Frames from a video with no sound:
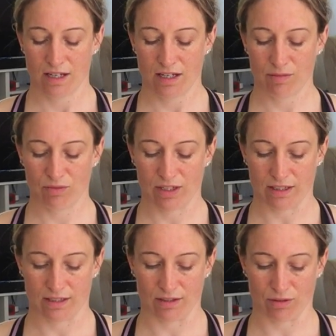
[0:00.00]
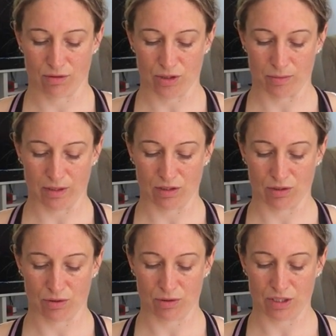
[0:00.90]
I'm relaxing across my
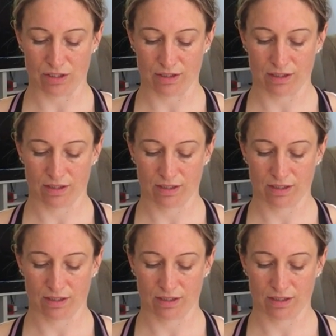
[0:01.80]
shoulders